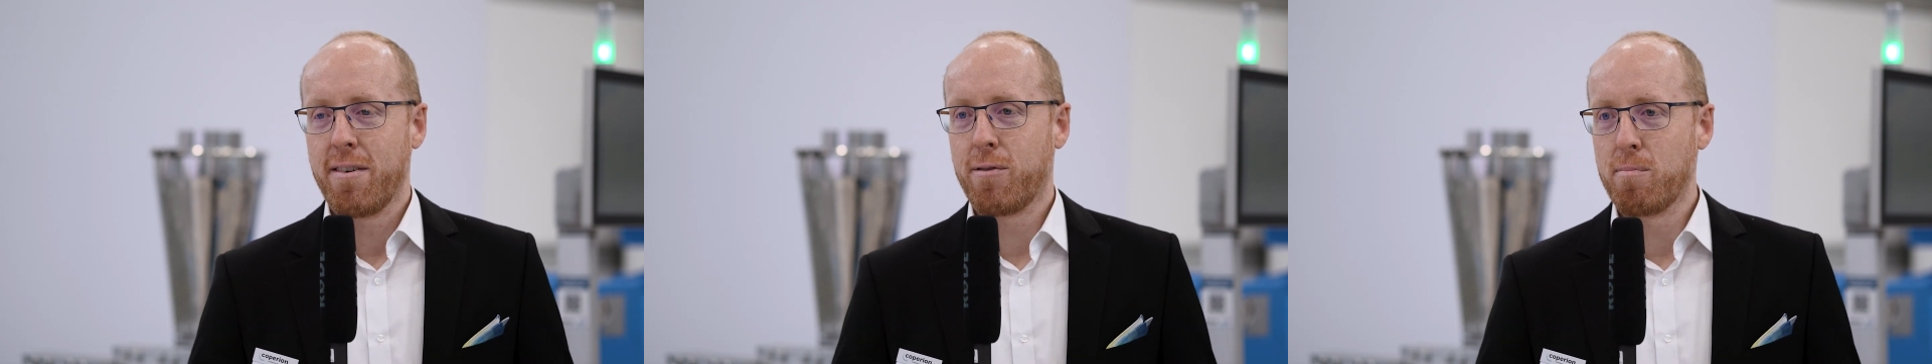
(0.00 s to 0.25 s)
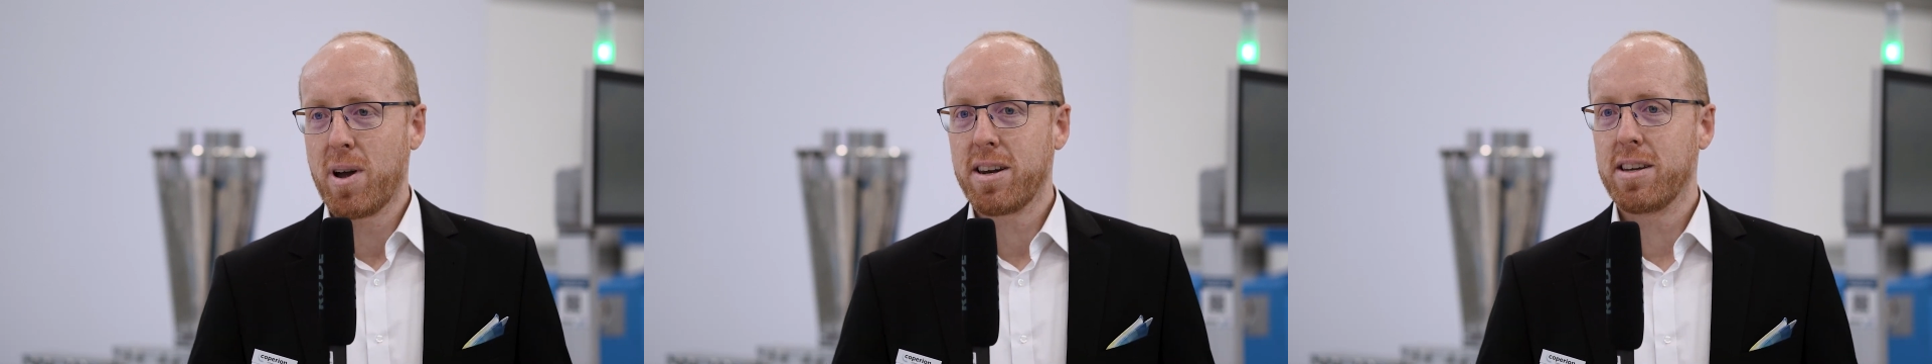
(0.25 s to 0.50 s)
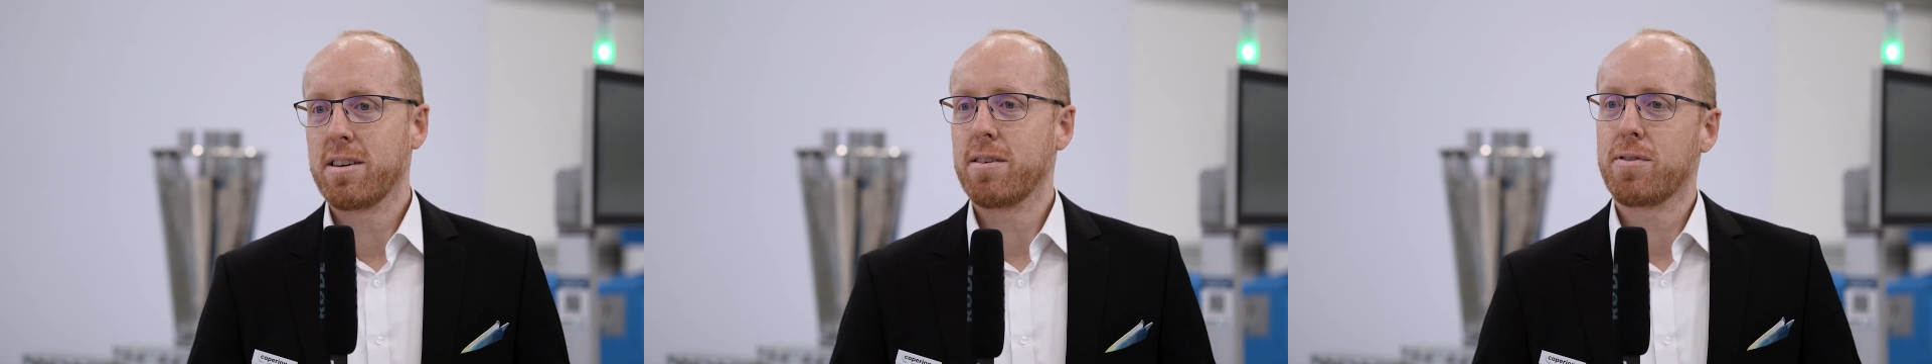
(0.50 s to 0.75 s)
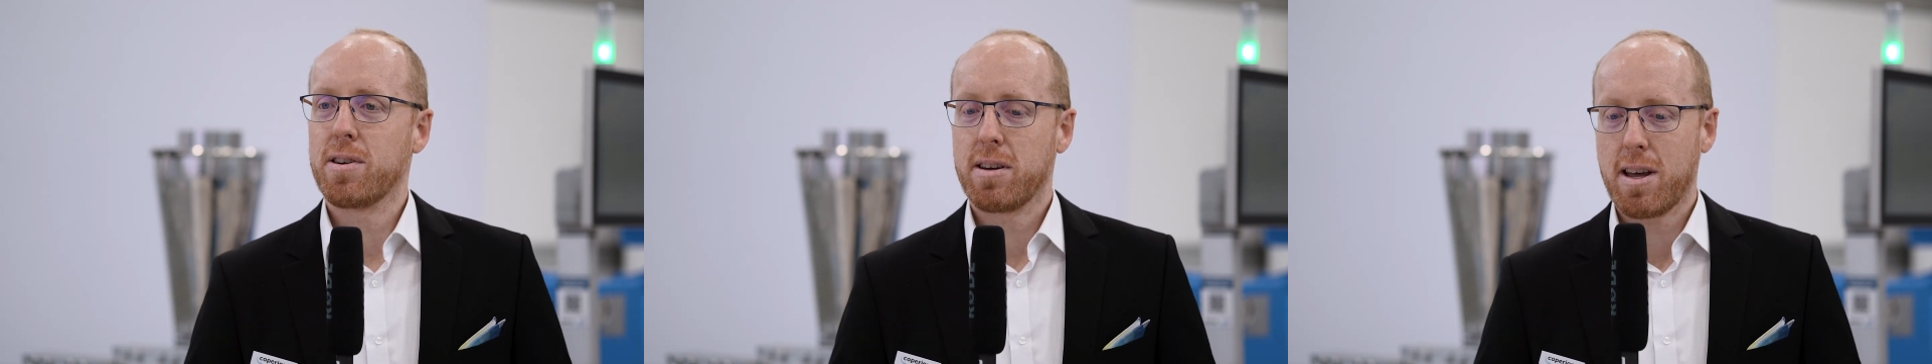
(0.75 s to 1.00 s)
for many
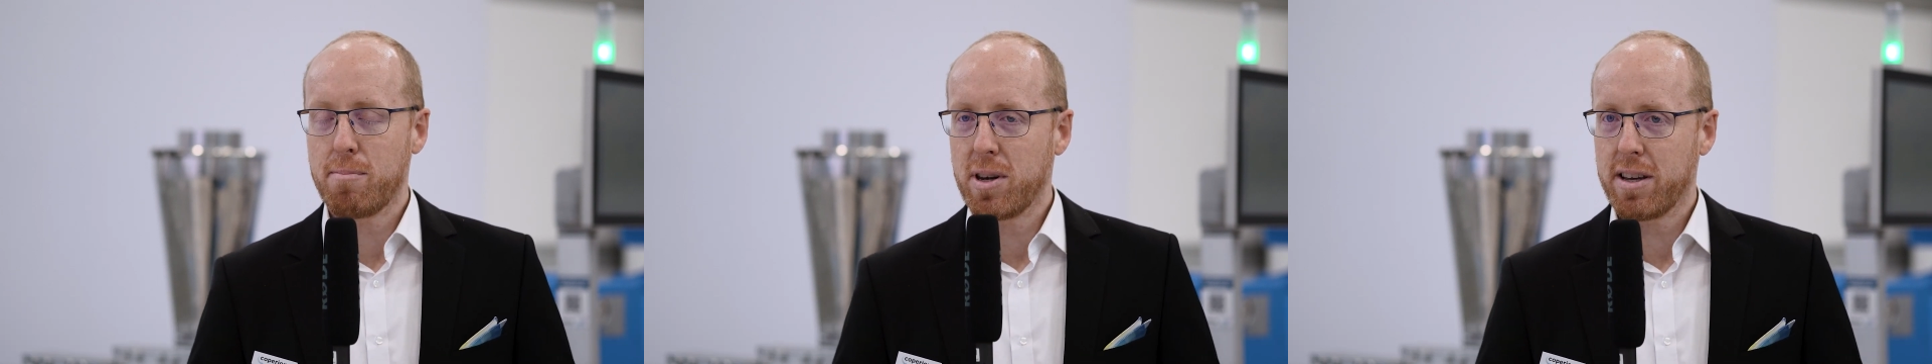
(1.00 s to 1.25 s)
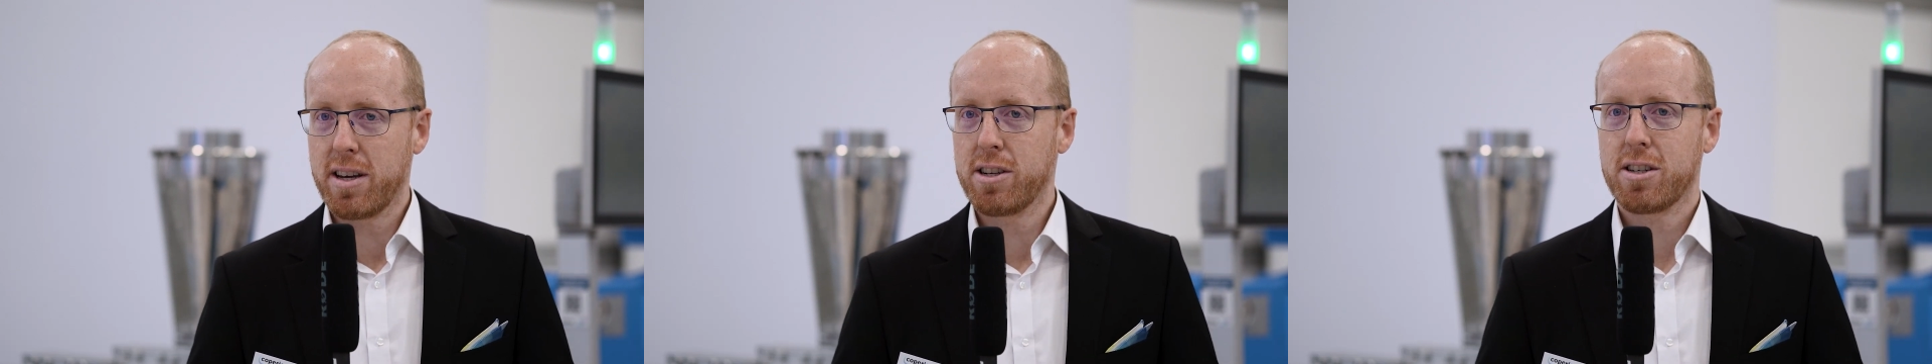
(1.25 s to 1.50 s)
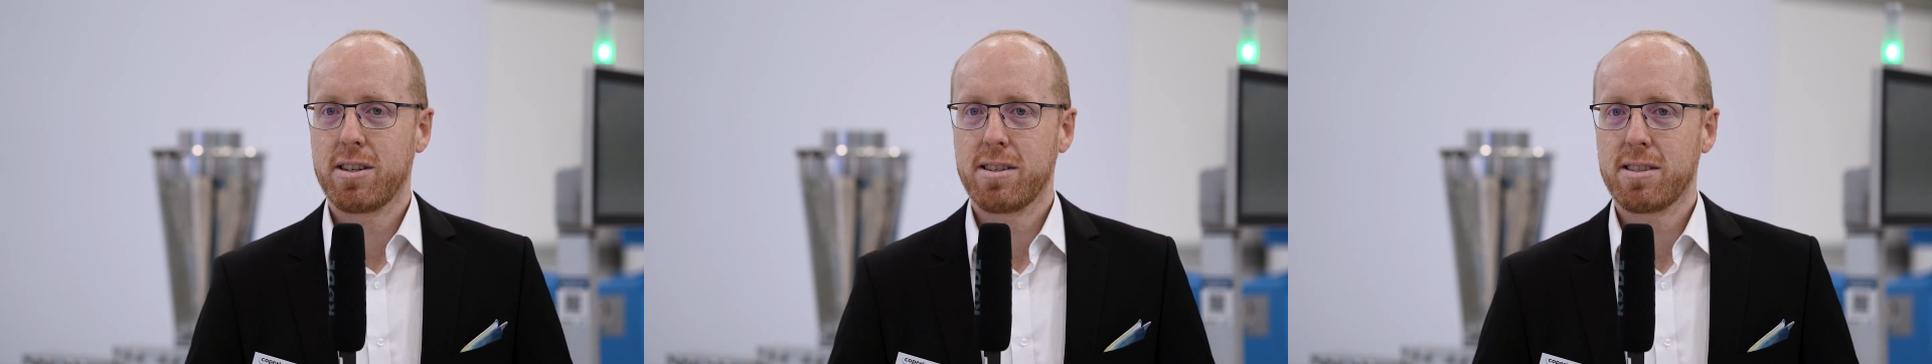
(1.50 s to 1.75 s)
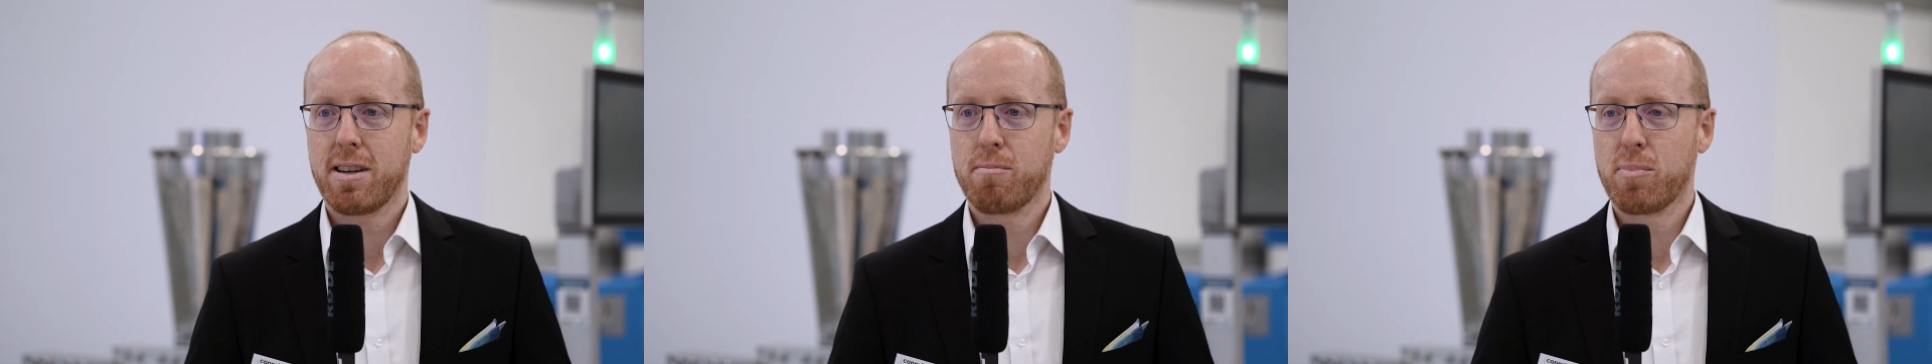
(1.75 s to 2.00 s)
different
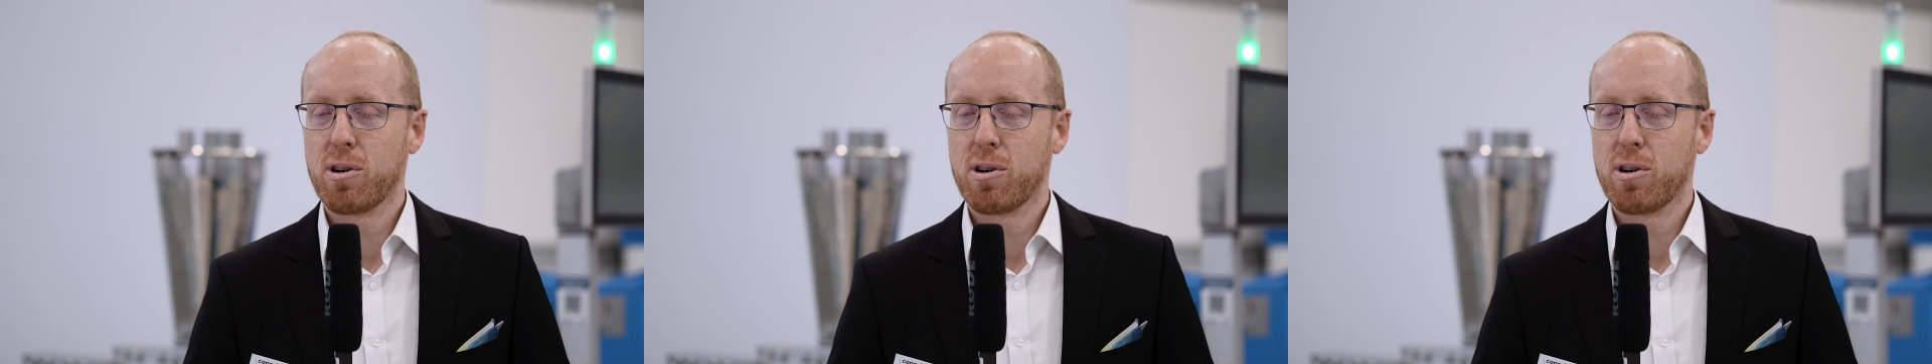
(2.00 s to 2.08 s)
applications and